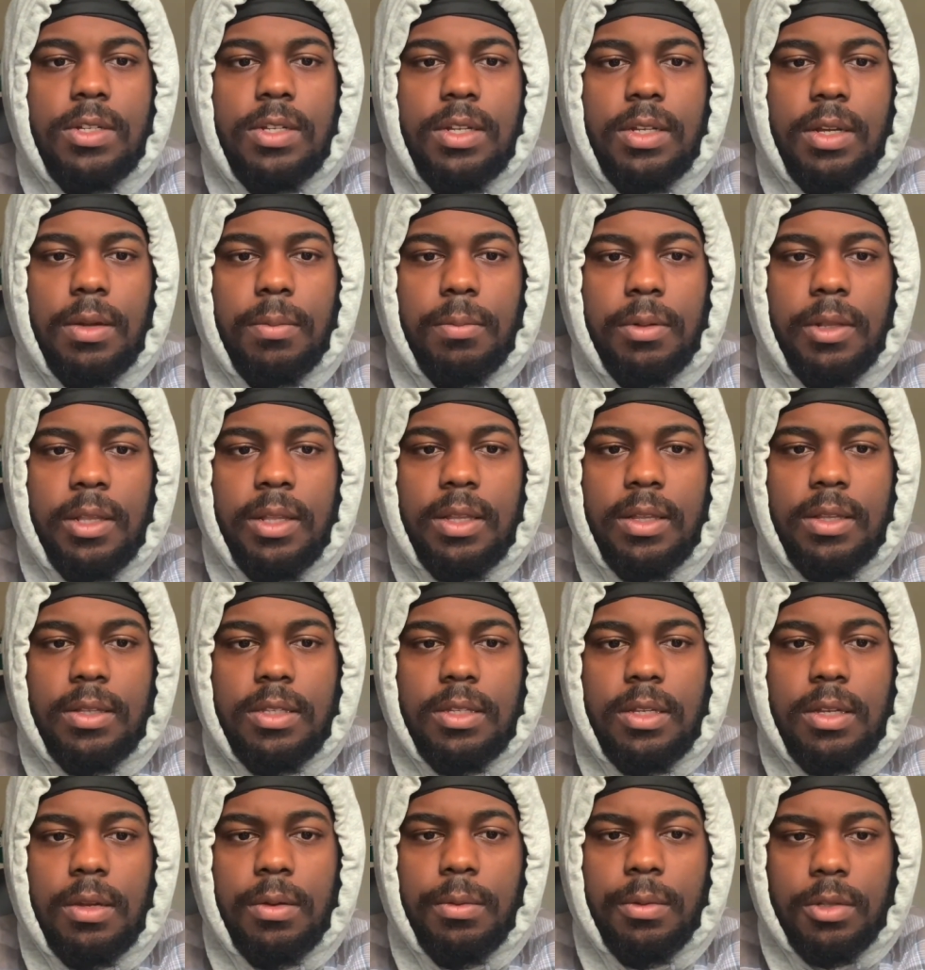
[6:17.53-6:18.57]
to complete
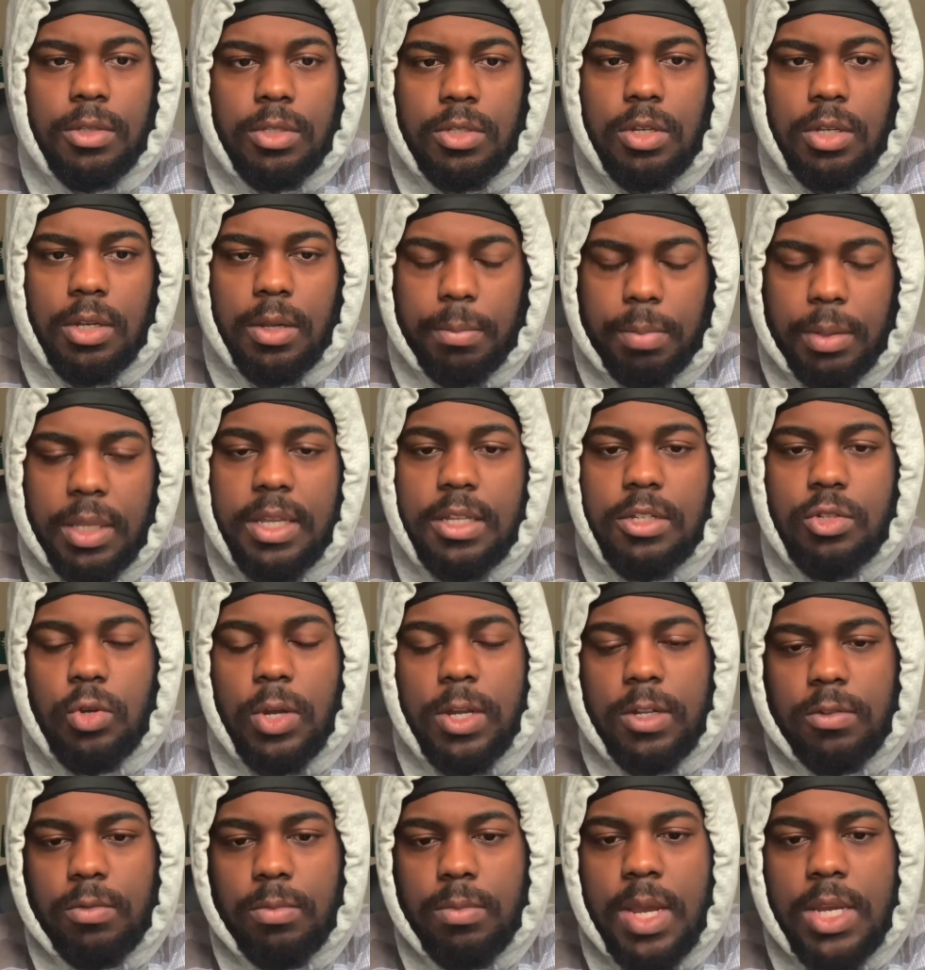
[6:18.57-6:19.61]
his
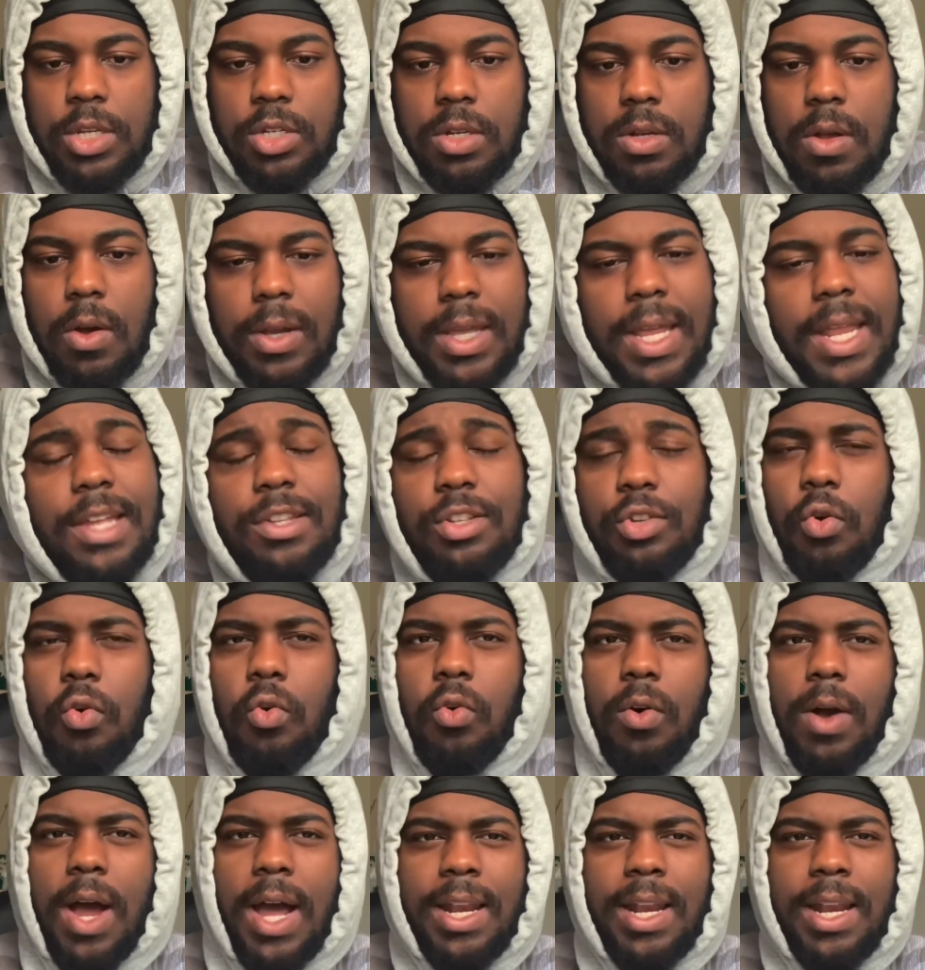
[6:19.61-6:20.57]
transformation. Okay, that's cool.